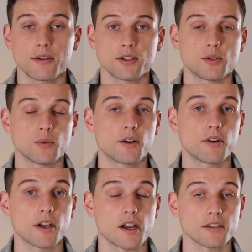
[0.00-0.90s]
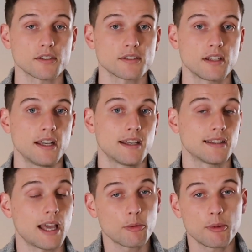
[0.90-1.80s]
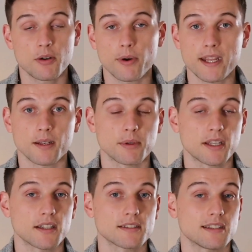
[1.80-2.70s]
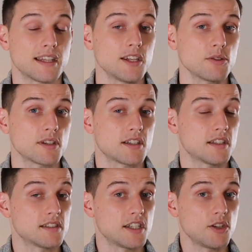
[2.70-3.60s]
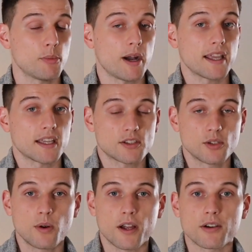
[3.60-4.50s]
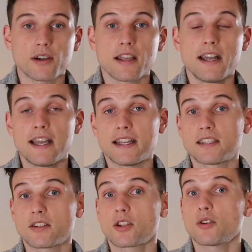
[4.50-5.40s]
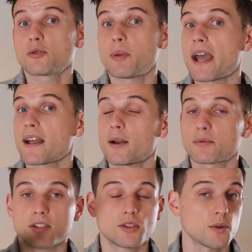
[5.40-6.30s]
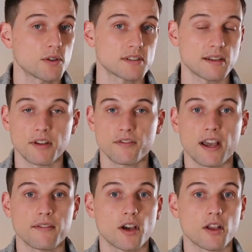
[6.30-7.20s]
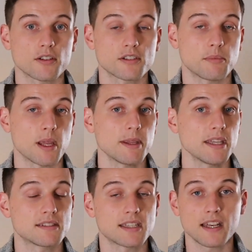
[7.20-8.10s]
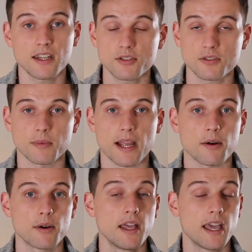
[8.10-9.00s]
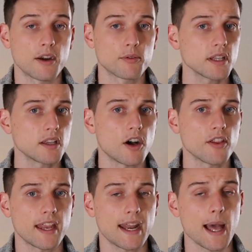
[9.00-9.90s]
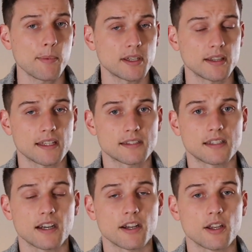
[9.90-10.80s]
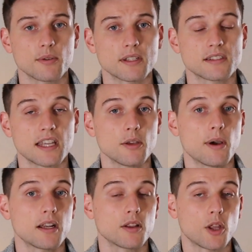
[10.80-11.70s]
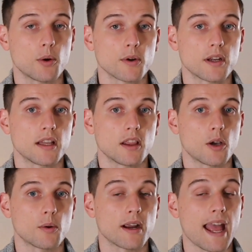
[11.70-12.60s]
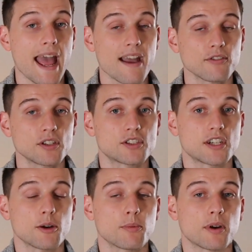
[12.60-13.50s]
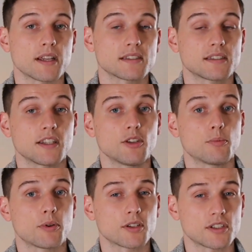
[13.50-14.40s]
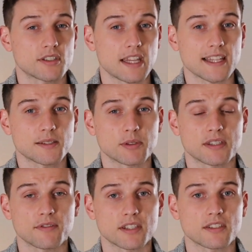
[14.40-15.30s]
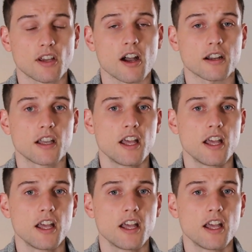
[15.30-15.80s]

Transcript: to $200, that would be great, because then you could continue buying at 200 until it goes back up to $275 maybe 10 years from now. And really all that happened in that scenario is that you had a lower and lower average share price that you purchased that specific stock.